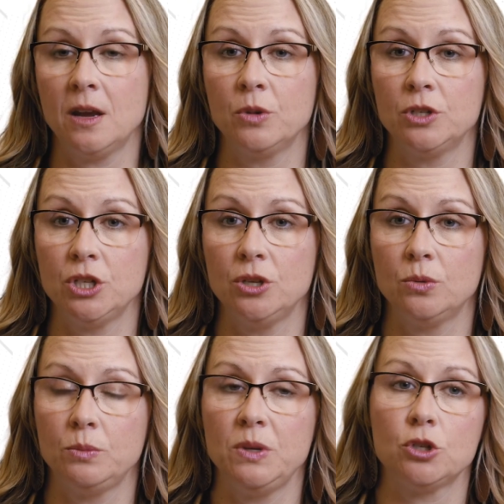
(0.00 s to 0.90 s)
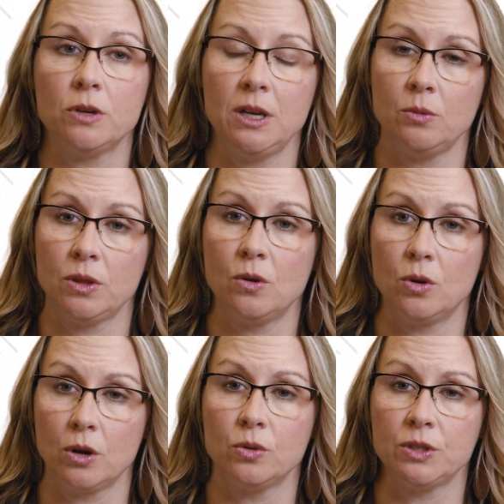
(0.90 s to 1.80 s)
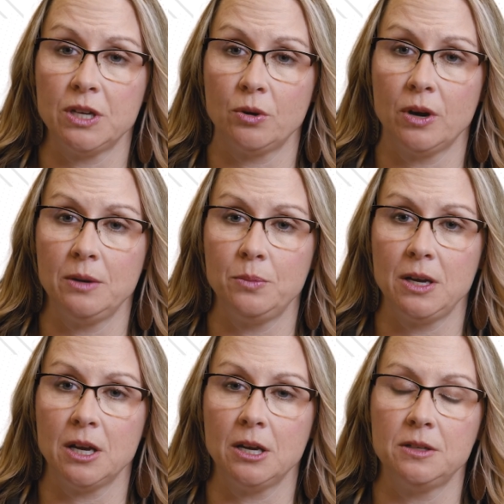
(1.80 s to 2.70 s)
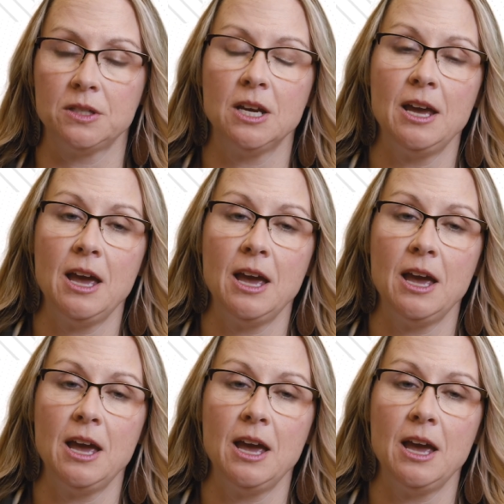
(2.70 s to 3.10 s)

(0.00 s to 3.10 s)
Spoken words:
number two would be treating with a corticosteroid, because